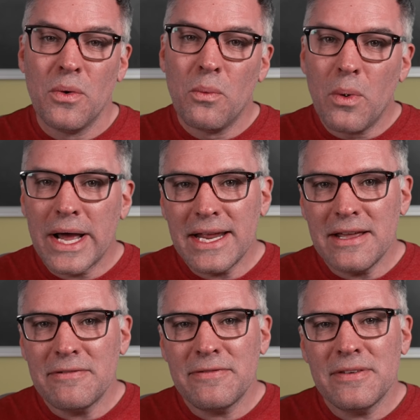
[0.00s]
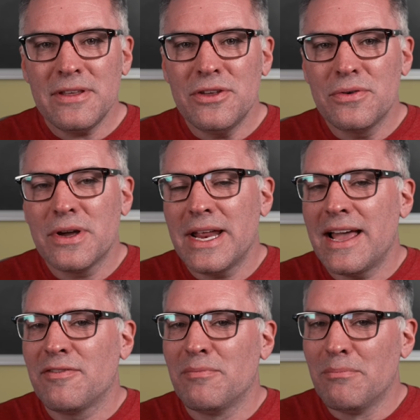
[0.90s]
What if you could
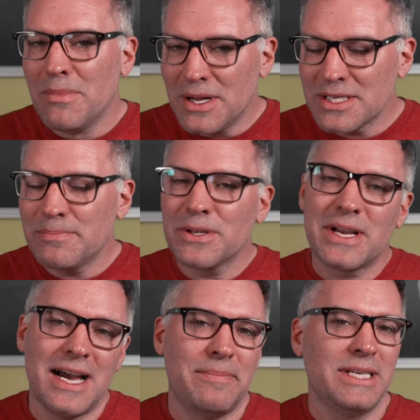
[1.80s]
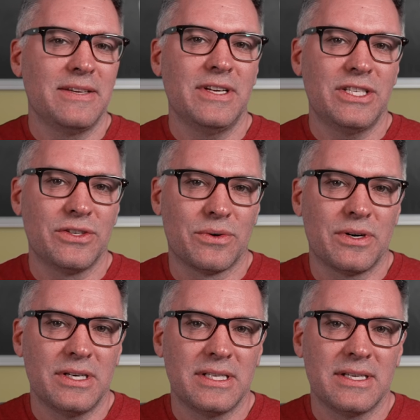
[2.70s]
have multiple copies of a
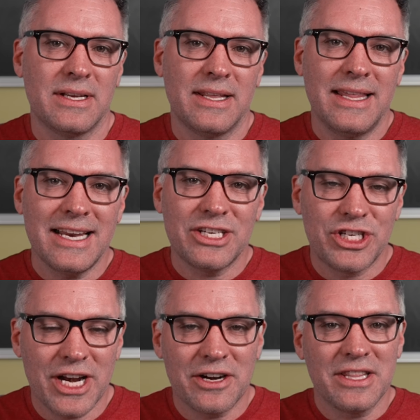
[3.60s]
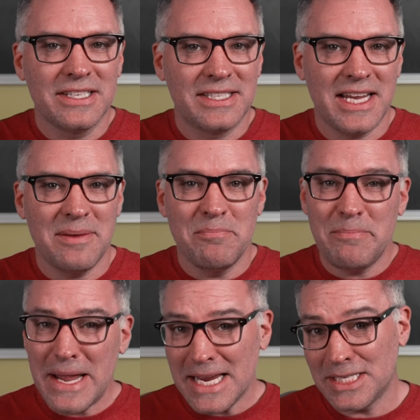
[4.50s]
source that share the same
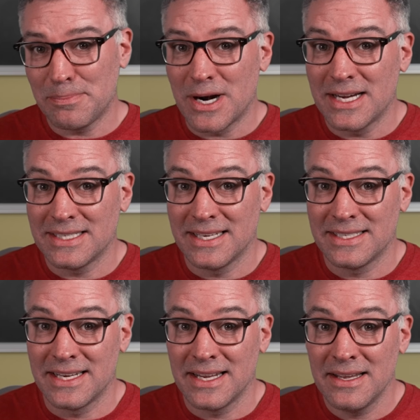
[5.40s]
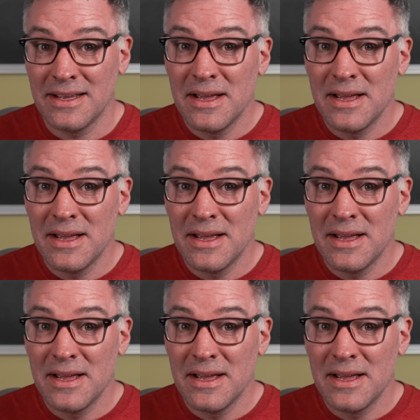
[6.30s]
base processing,